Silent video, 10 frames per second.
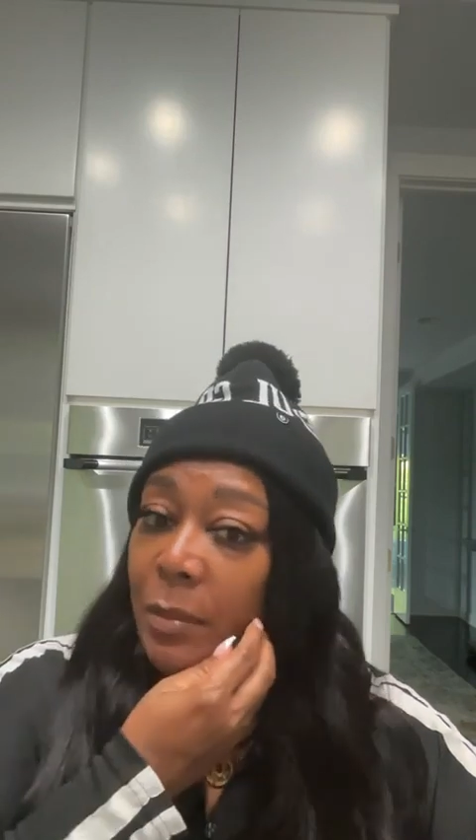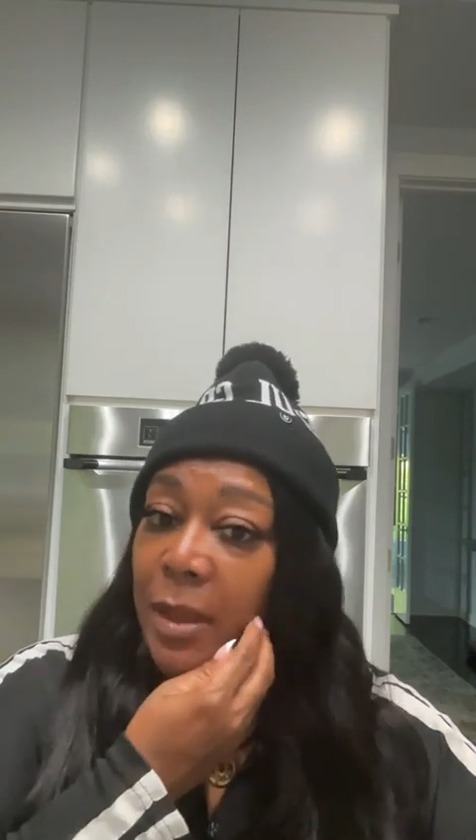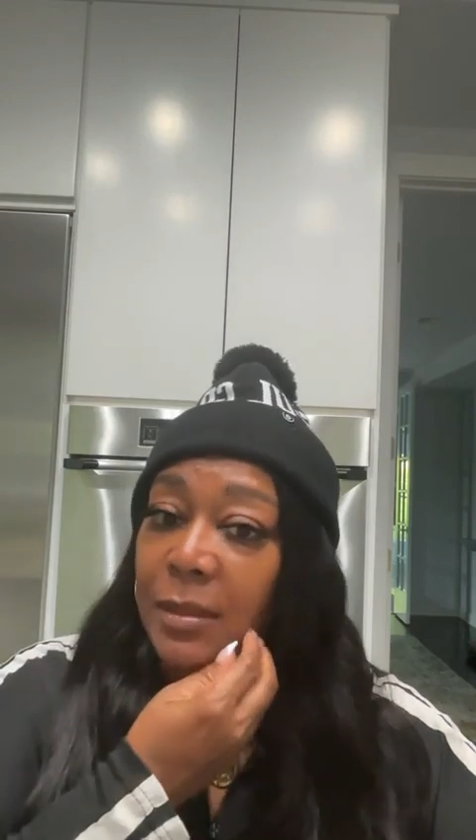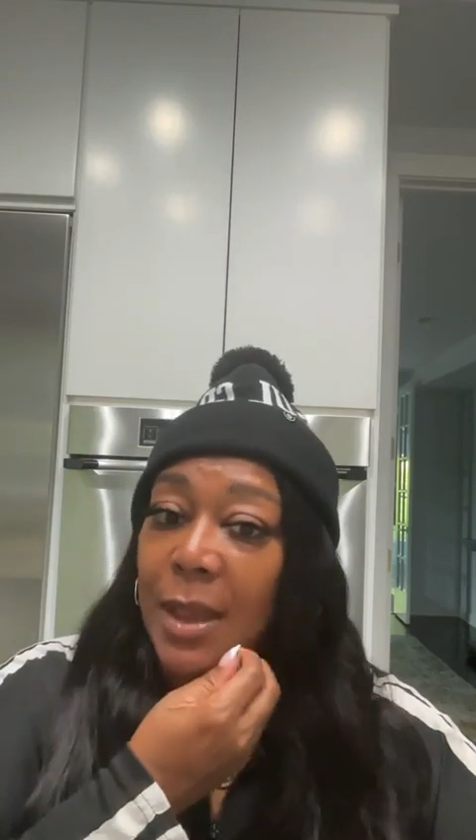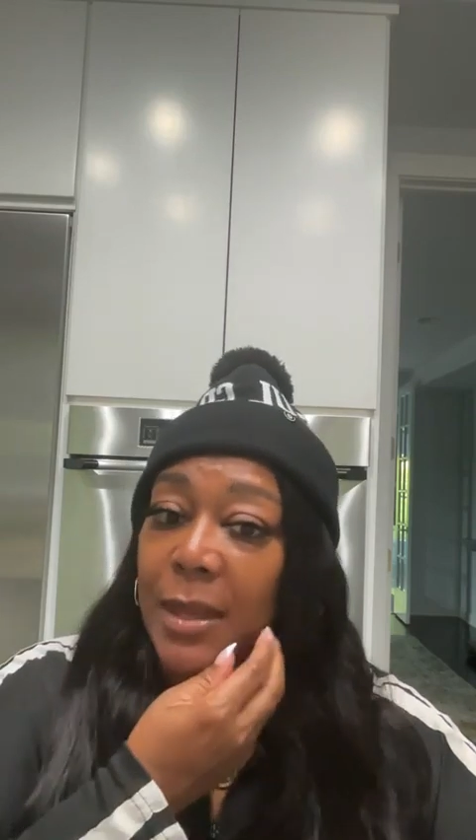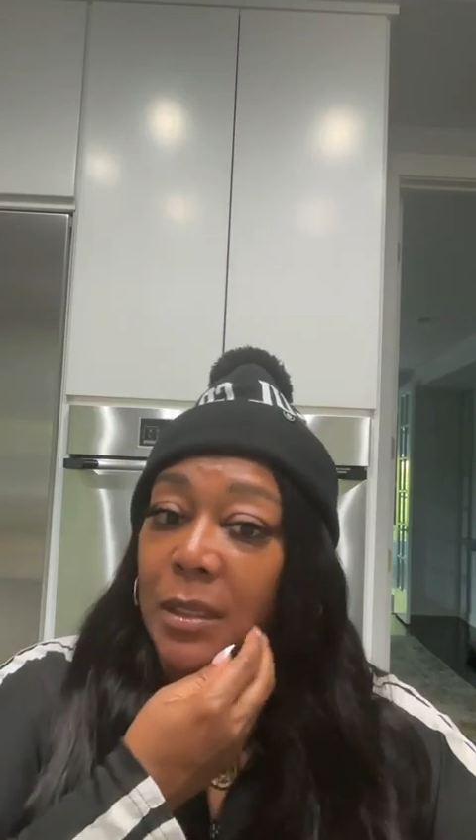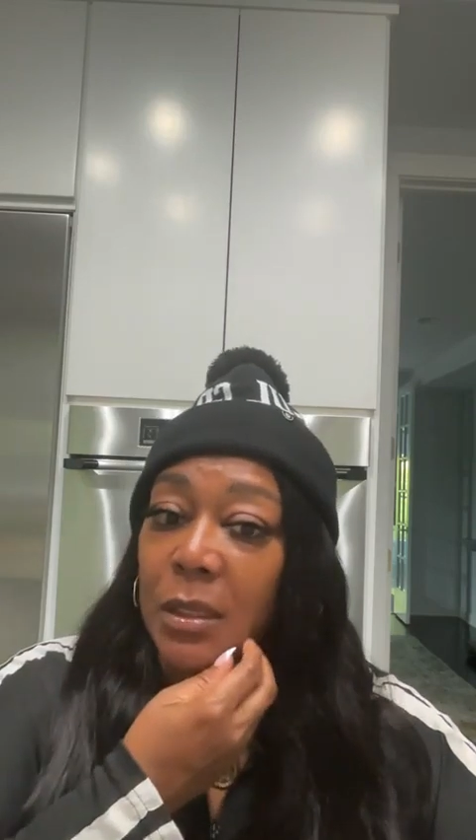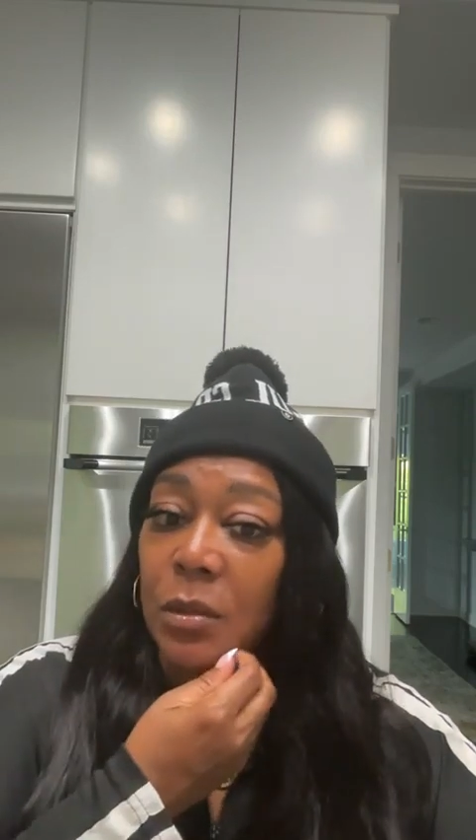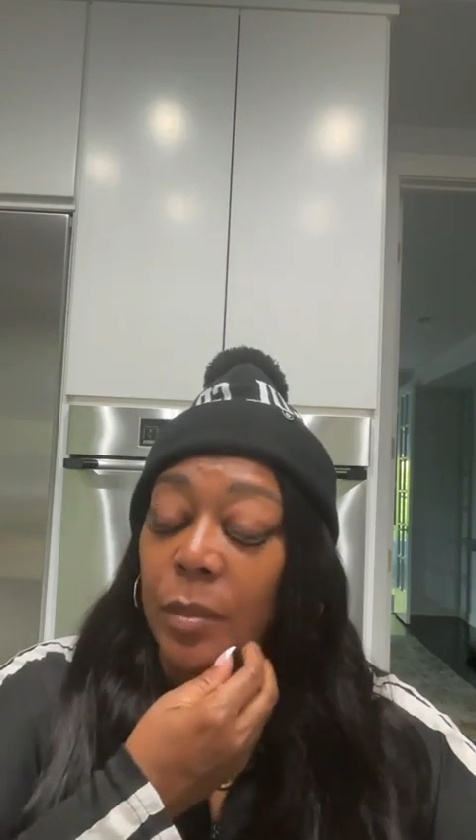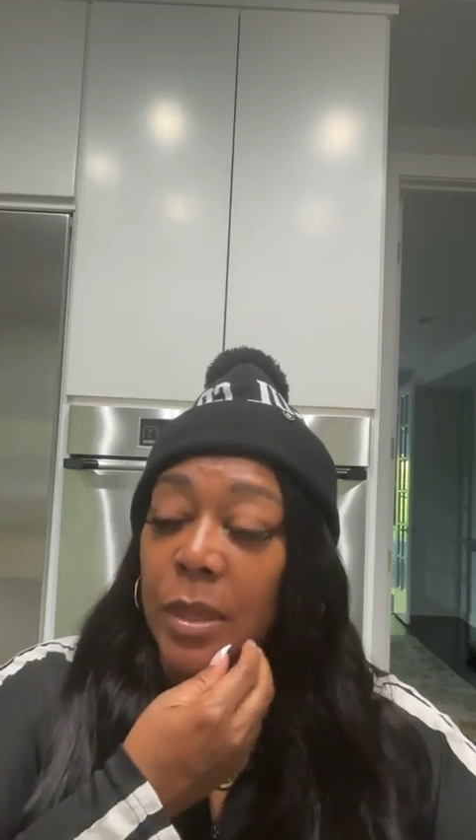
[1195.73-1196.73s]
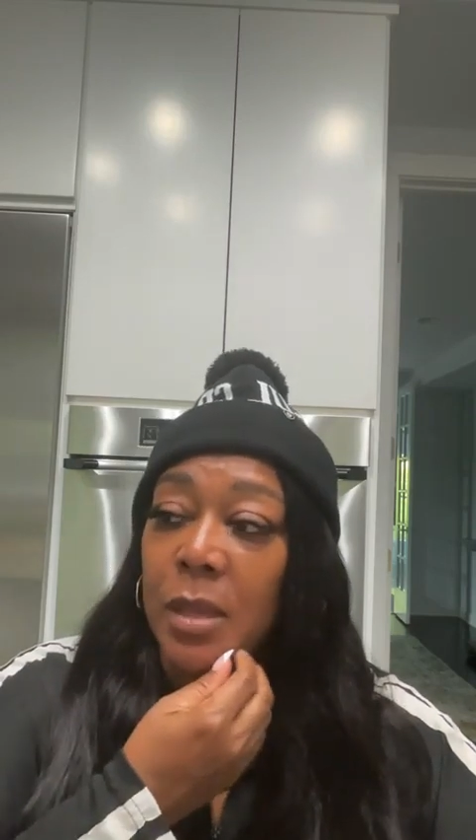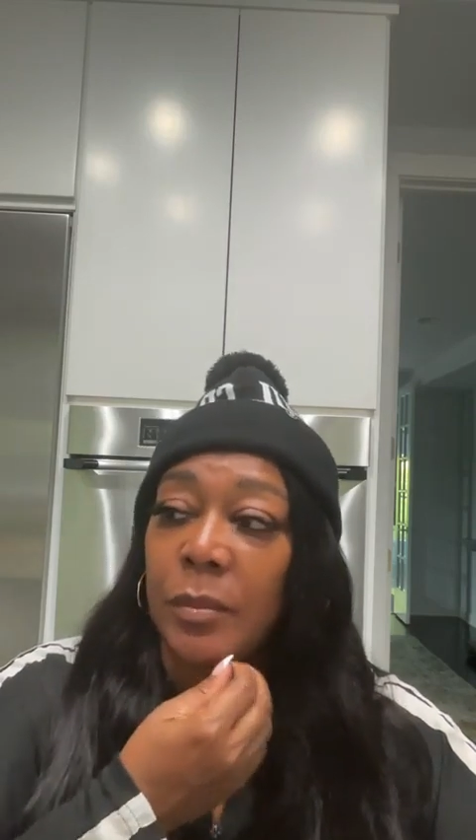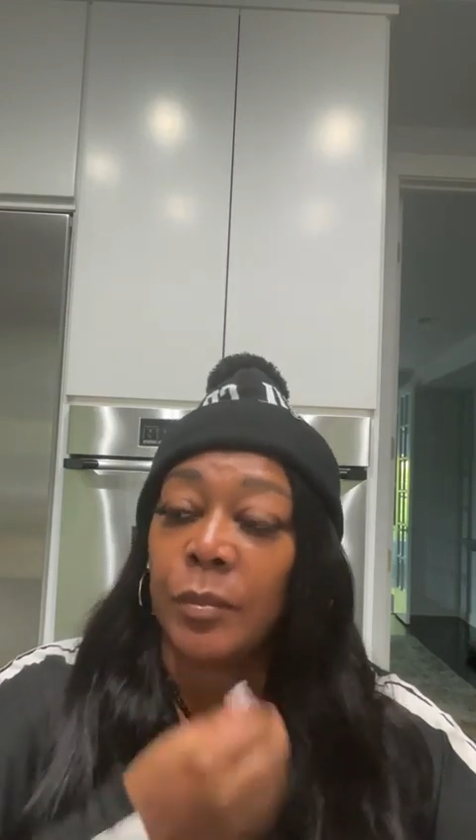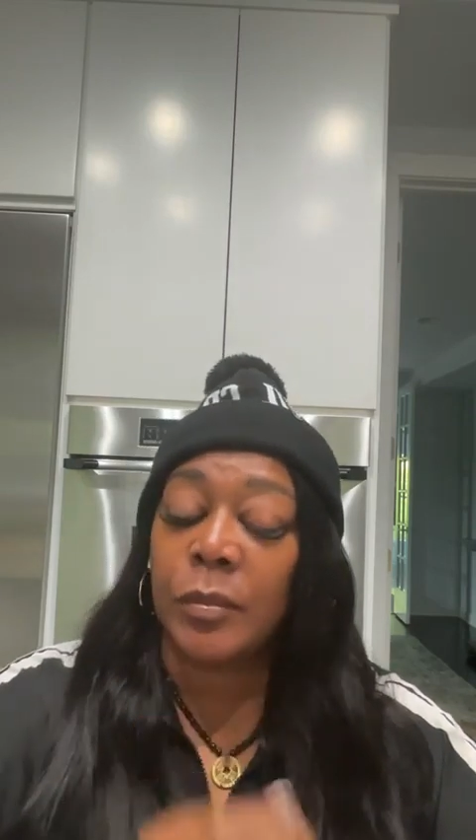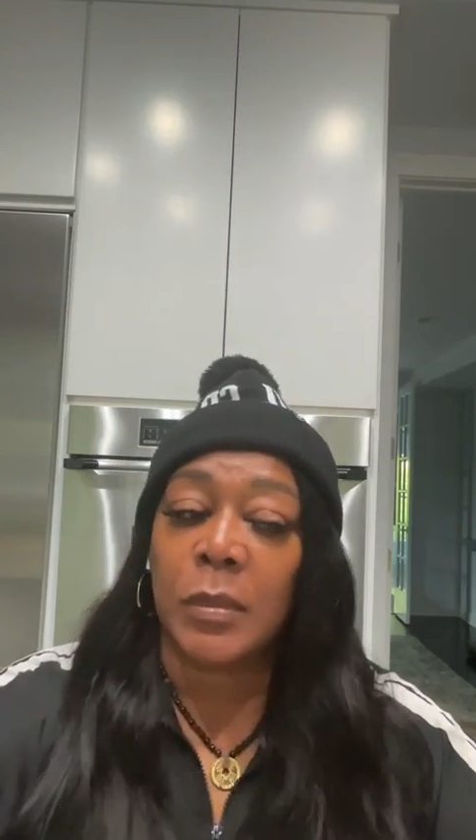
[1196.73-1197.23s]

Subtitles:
about that a little bit